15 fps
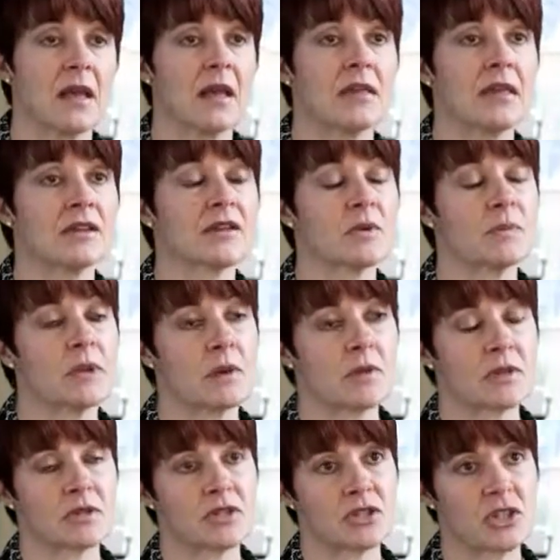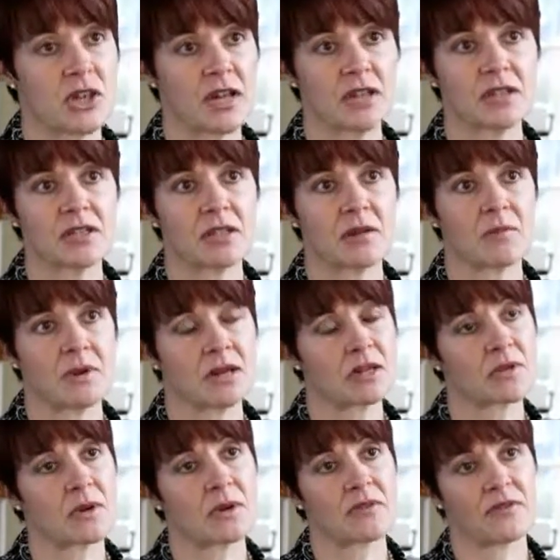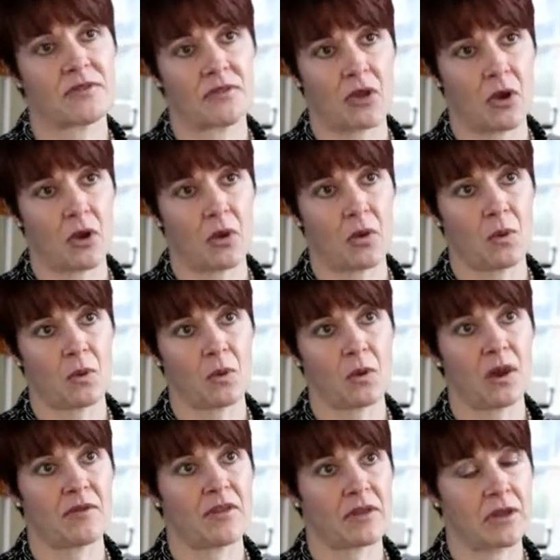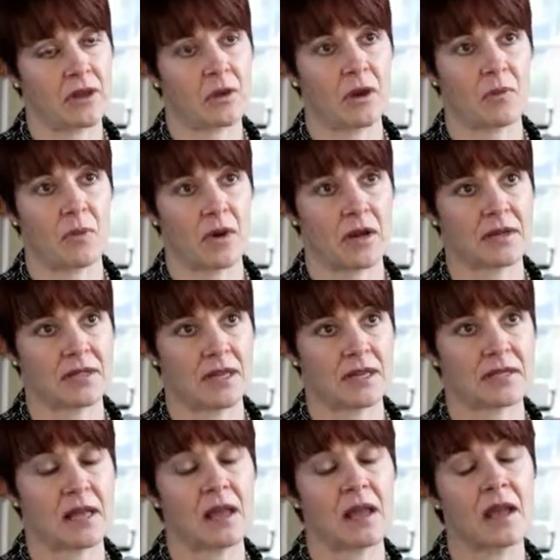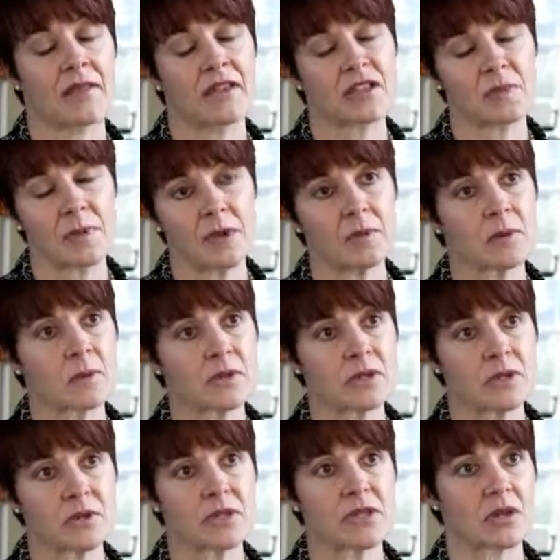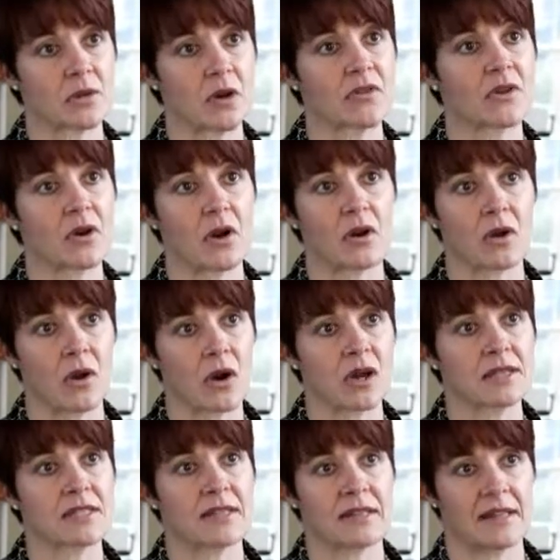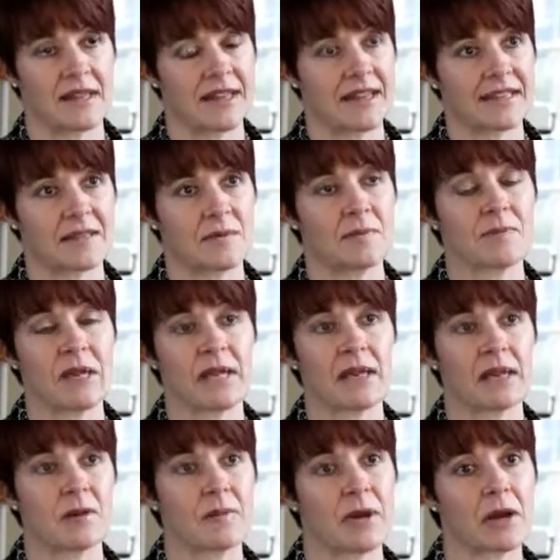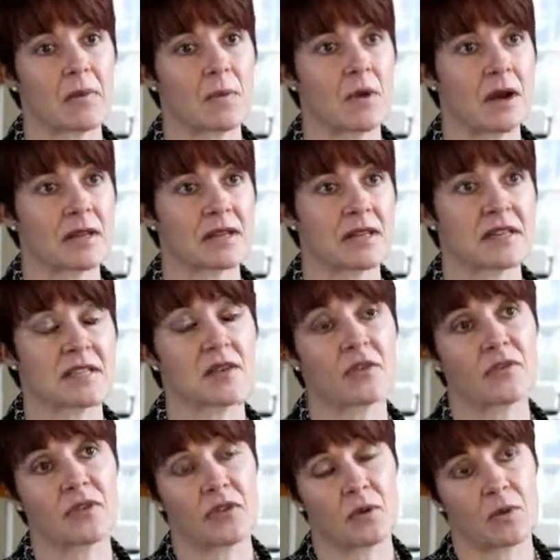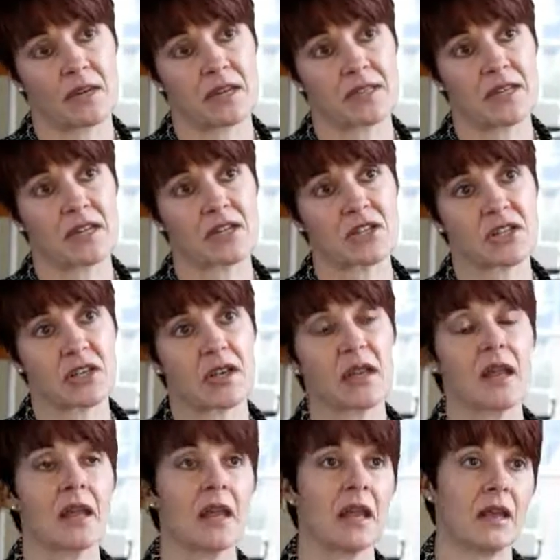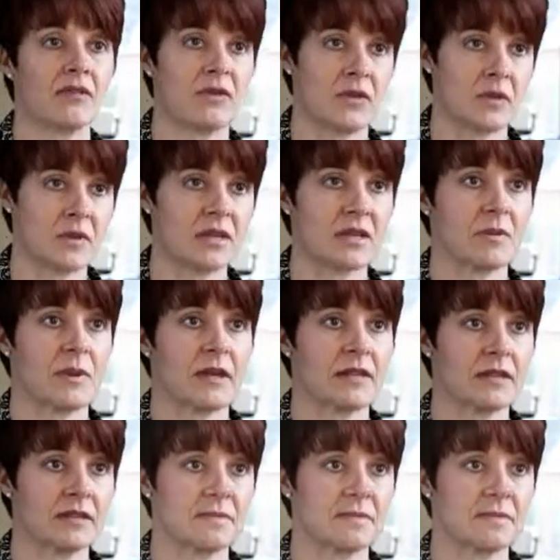They should be able to change the administrative flow of the year-end process, and they should be able to reduce their overall cost in the end, making it a better process for the organization and for the recipient.